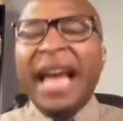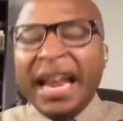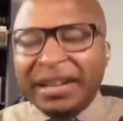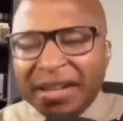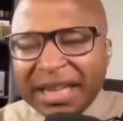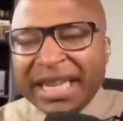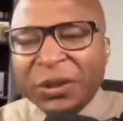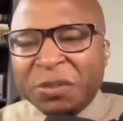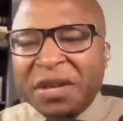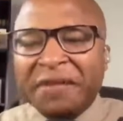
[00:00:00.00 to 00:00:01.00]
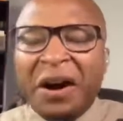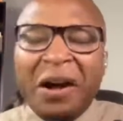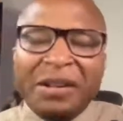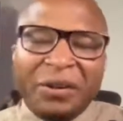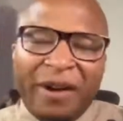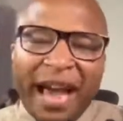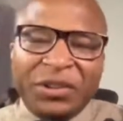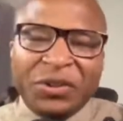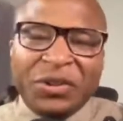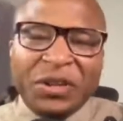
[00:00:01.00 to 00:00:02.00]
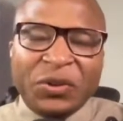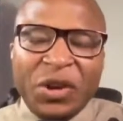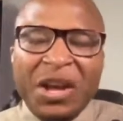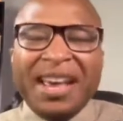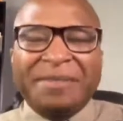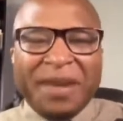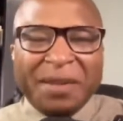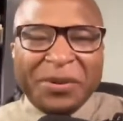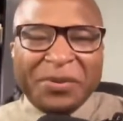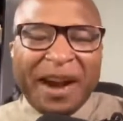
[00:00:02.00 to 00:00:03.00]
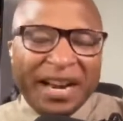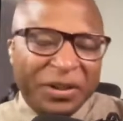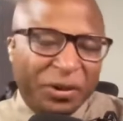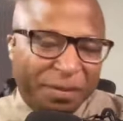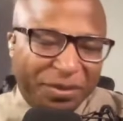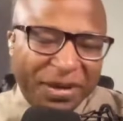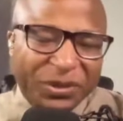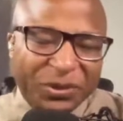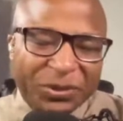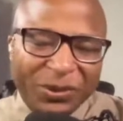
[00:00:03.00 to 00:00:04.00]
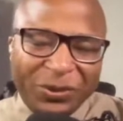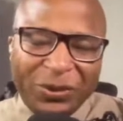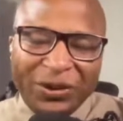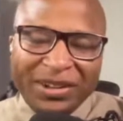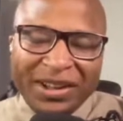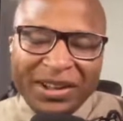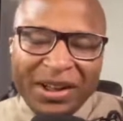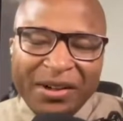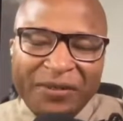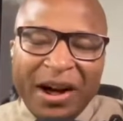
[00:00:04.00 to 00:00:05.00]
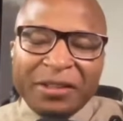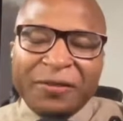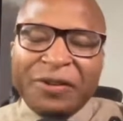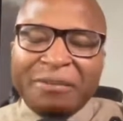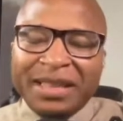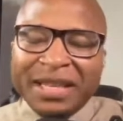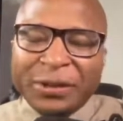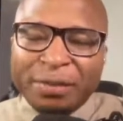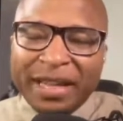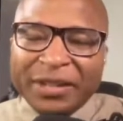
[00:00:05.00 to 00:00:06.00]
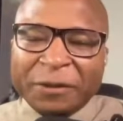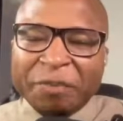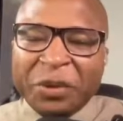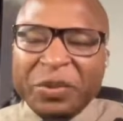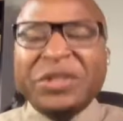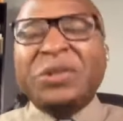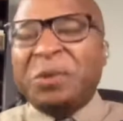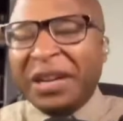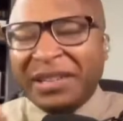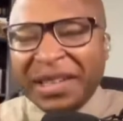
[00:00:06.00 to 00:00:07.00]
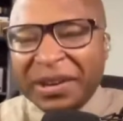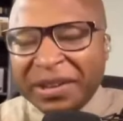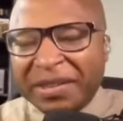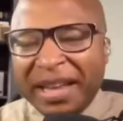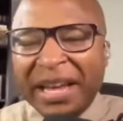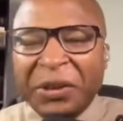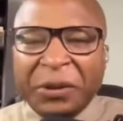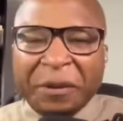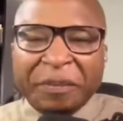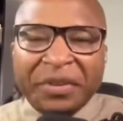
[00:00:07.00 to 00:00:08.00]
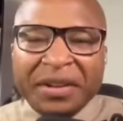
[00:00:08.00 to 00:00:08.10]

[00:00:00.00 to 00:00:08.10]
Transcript: and to cleanse me of all unrighteousness and make me right in your presence, Lord. Father, from this place, we just want to tell you thank you